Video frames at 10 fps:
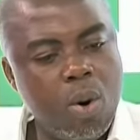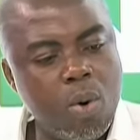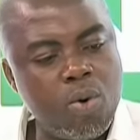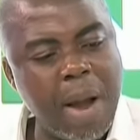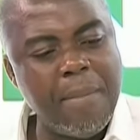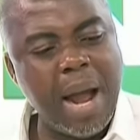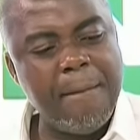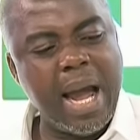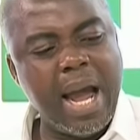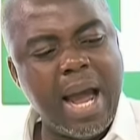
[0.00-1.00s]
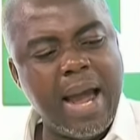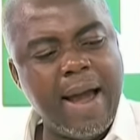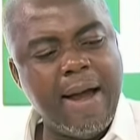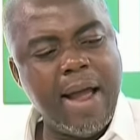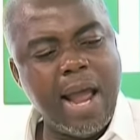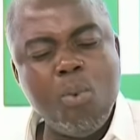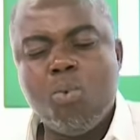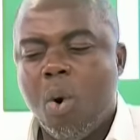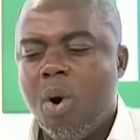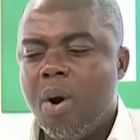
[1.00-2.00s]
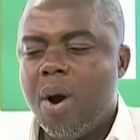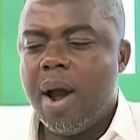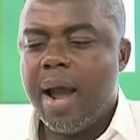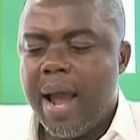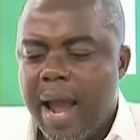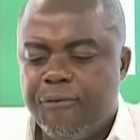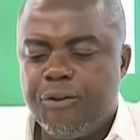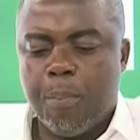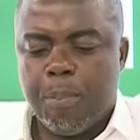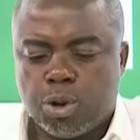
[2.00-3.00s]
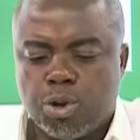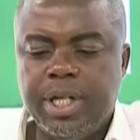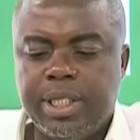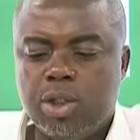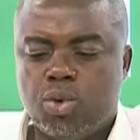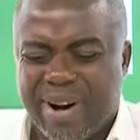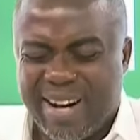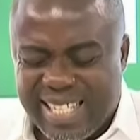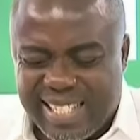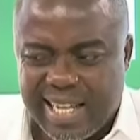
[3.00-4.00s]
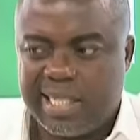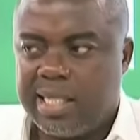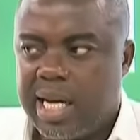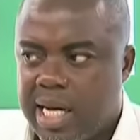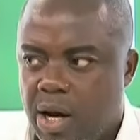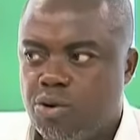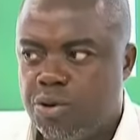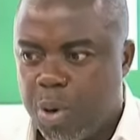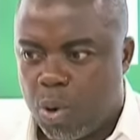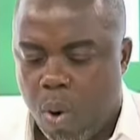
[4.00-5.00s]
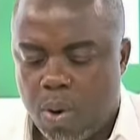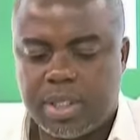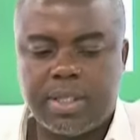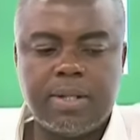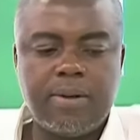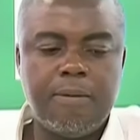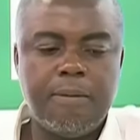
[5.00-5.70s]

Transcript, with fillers: Ora Mama, a war, every opportunity to reset the country, because